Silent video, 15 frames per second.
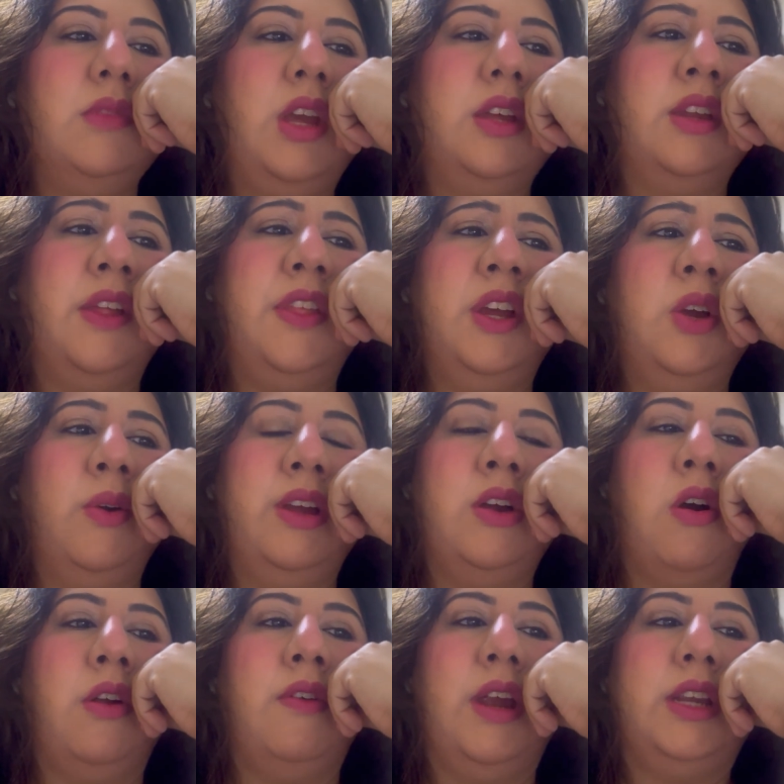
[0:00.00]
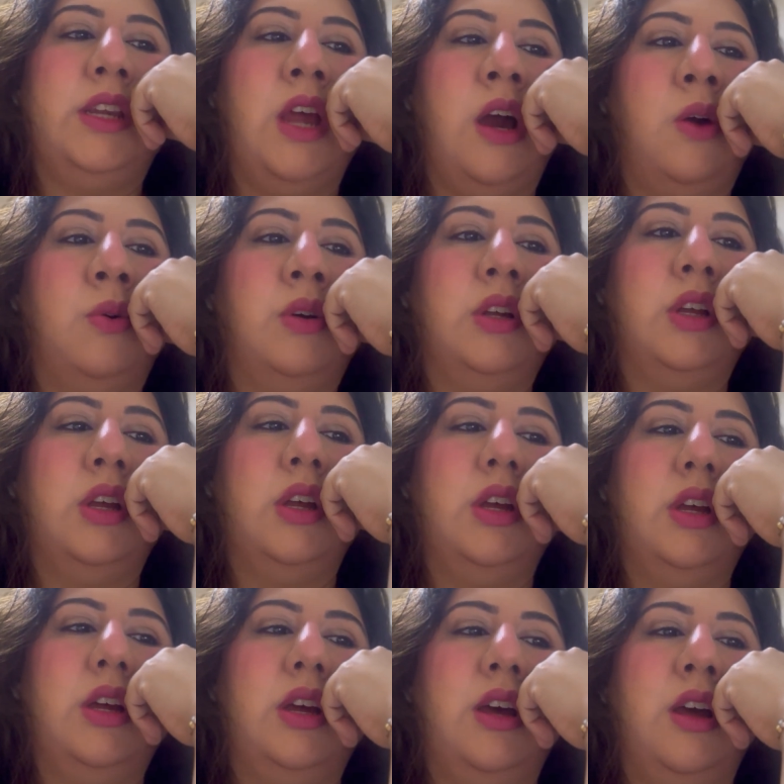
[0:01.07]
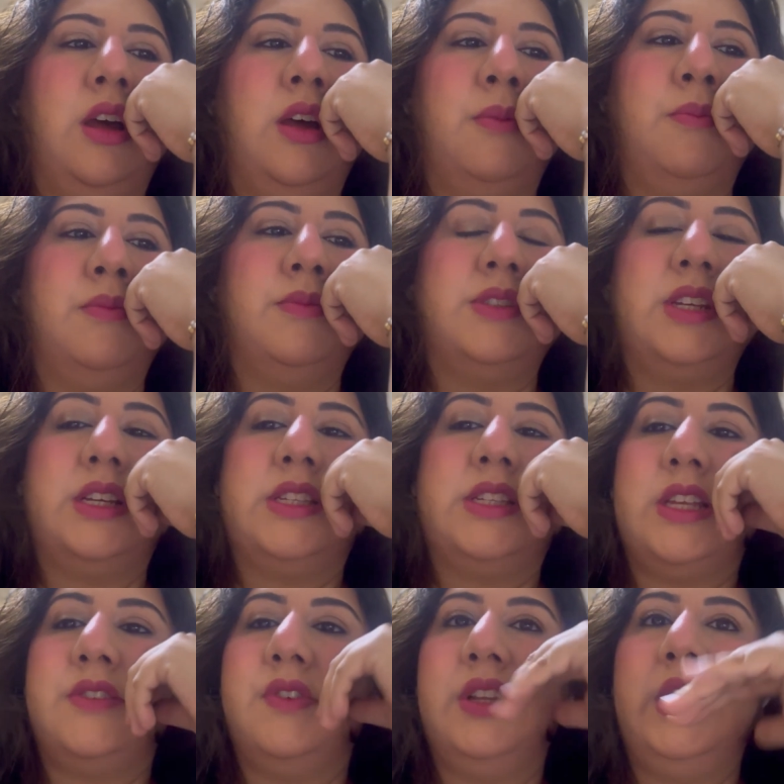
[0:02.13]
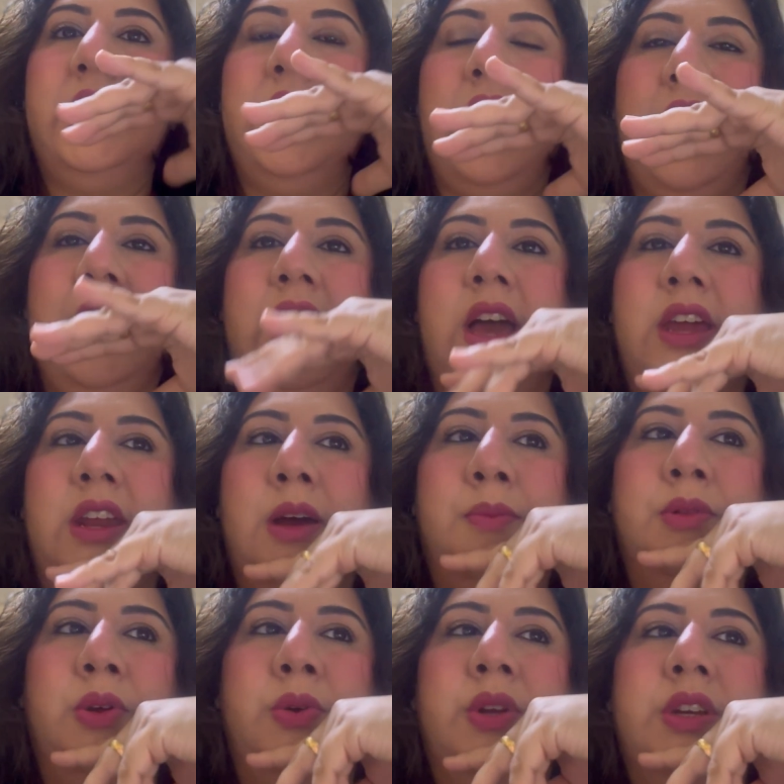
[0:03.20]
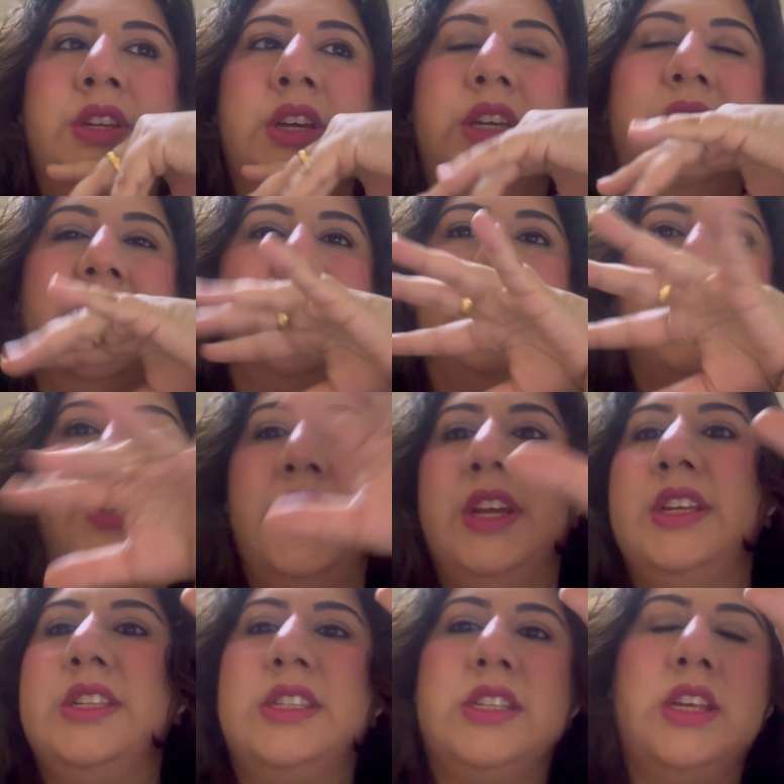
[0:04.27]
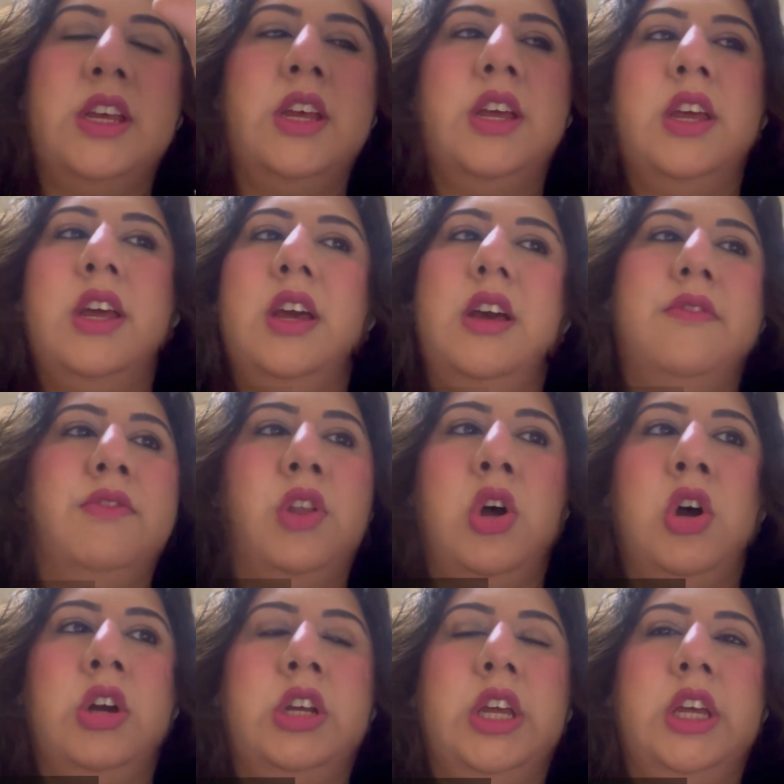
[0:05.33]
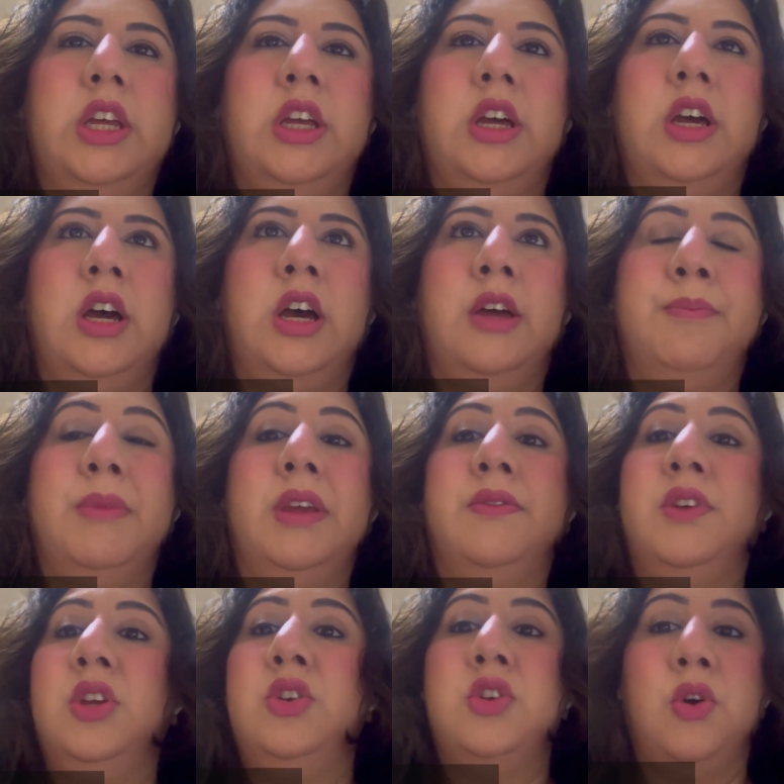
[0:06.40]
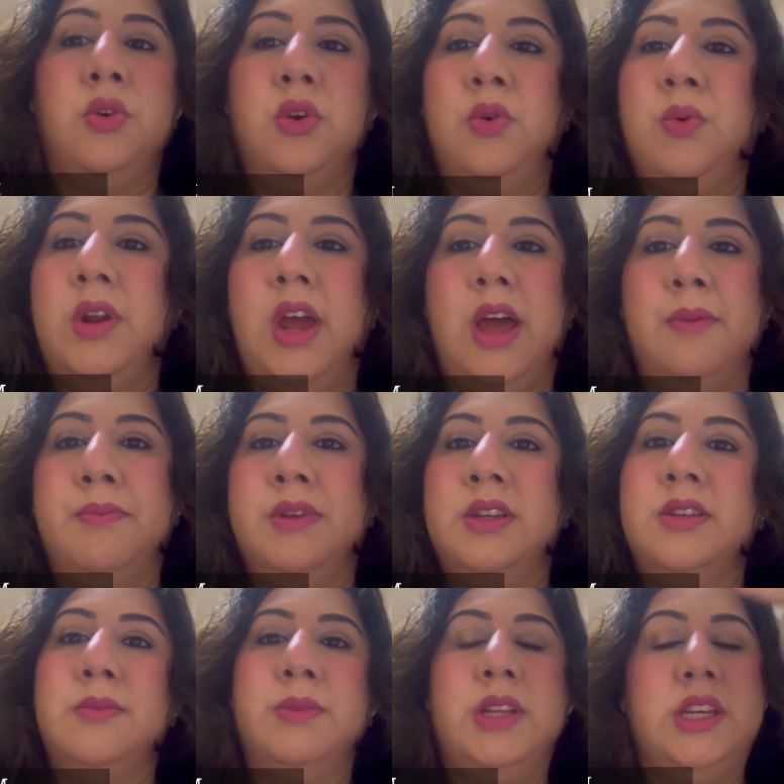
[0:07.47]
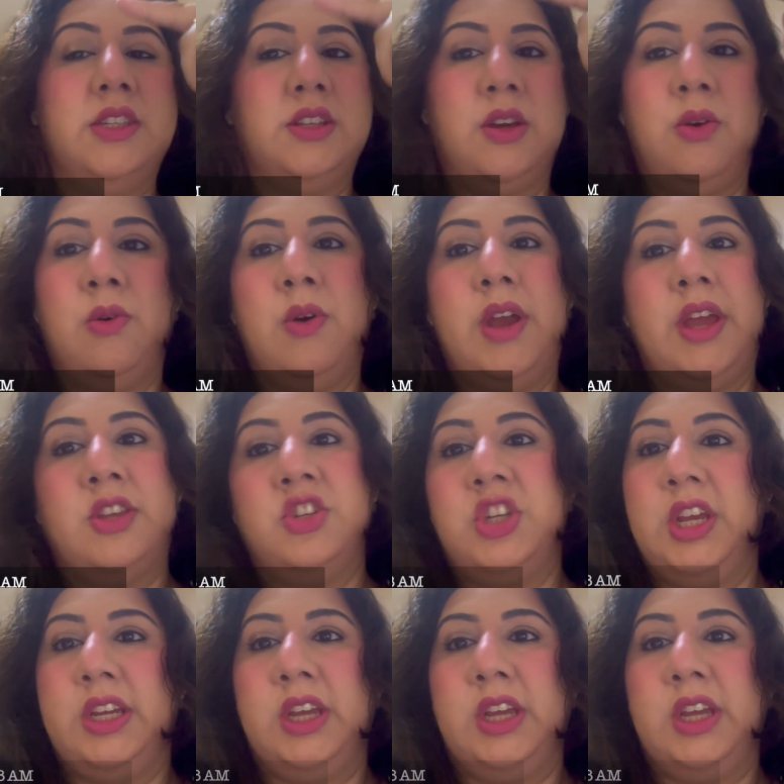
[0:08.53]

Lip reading: nothing going on right now. Successfully, I had uploaded yesterday's vlog. If you don't know what happened, please go and check